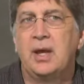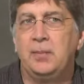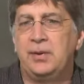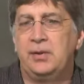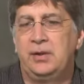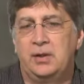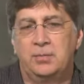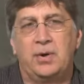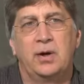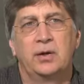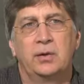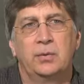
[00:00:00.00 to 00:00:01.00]
ability to
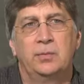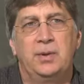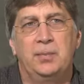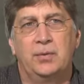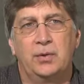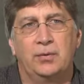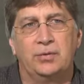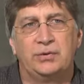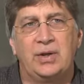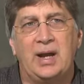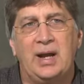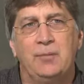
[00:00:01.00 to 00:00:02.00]
partner with people over
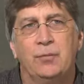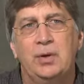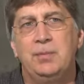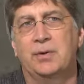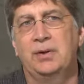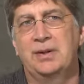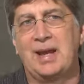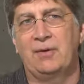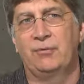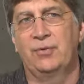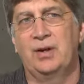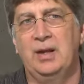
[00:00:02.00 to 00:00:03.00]
time, rebuilding
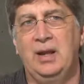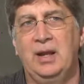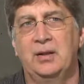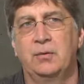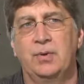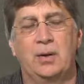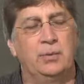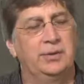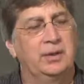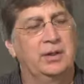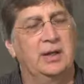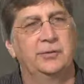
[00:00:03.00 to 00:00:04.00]
that front end around what
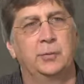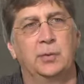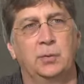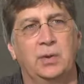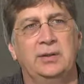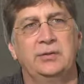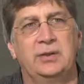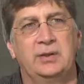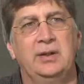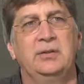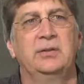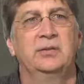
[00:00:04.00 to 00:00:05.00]
the customer wants and
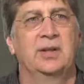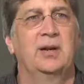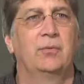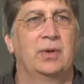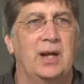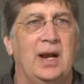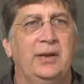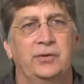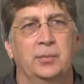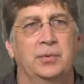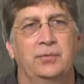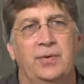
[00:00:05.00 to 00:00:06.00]
needs instead of what I as
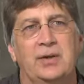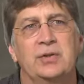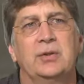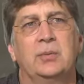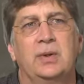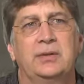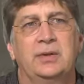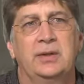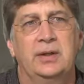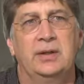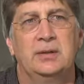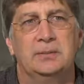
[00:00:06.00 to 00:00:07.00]
a professional want and
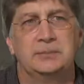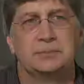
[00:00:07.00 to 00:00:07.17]
need.